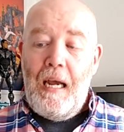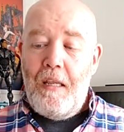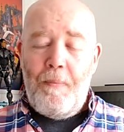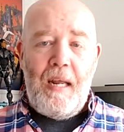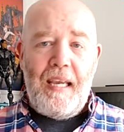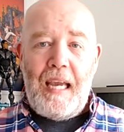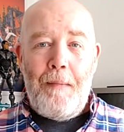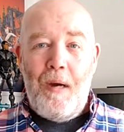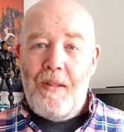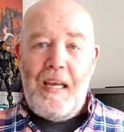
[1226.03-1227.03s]
And you play a
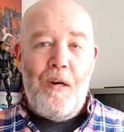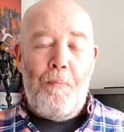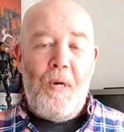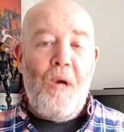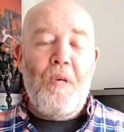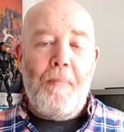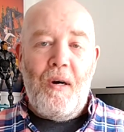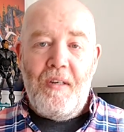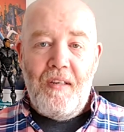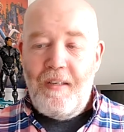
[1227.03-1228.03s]
game like that, it'll blow your
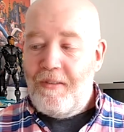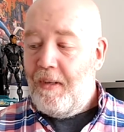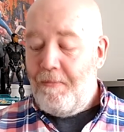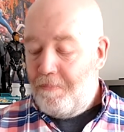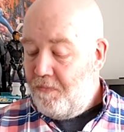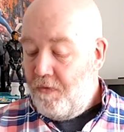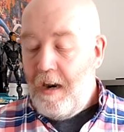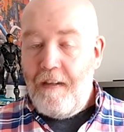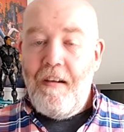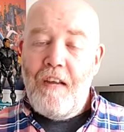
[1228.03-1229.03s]
mind. It's
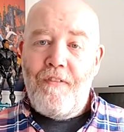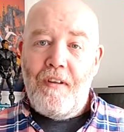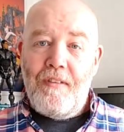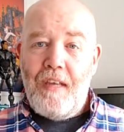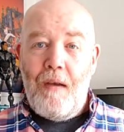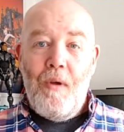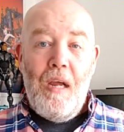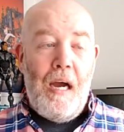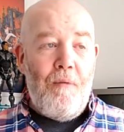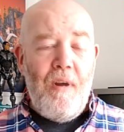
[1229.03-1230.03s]
really, really fun. So
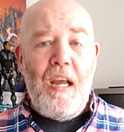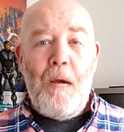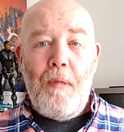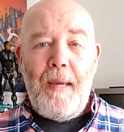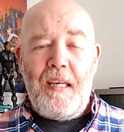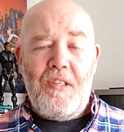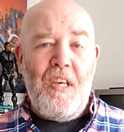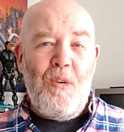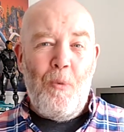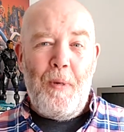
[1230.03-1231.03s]
I'm really hoping they make a
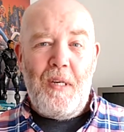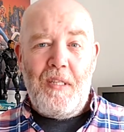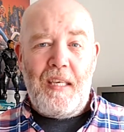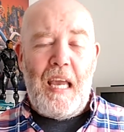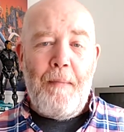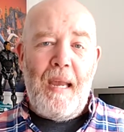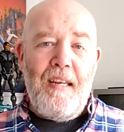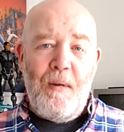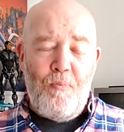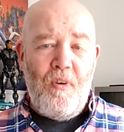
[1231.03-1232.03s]
sequel because the game
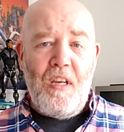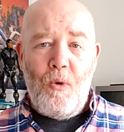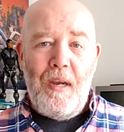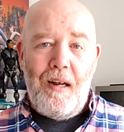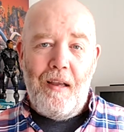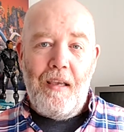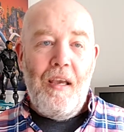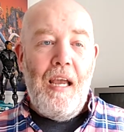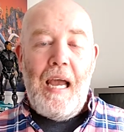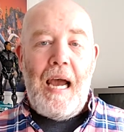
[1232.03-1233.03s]
ended pretty quickly
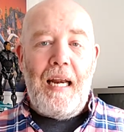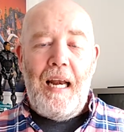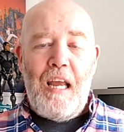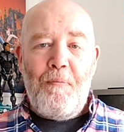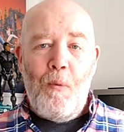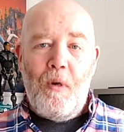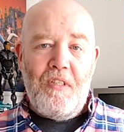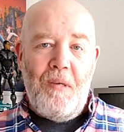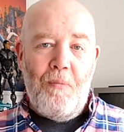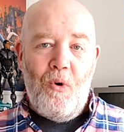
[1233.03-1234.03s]
and it left me
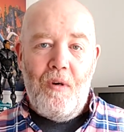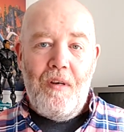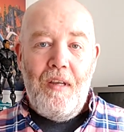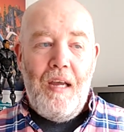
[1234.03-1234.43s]
wanting more.